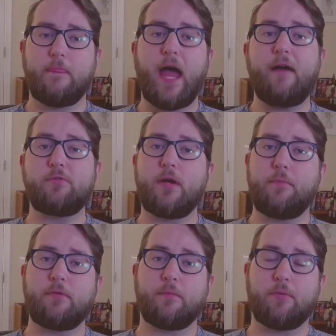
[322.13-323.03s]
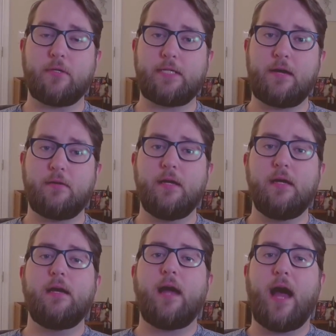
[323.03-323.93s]
After I put the book down,
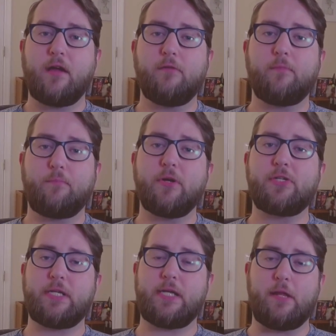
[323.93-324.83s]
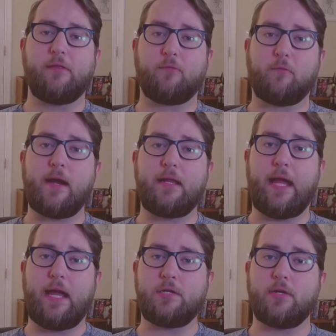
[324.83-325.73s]
I could appreciate the writing
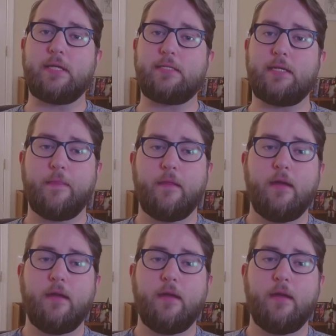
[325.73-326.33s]
Adrian did.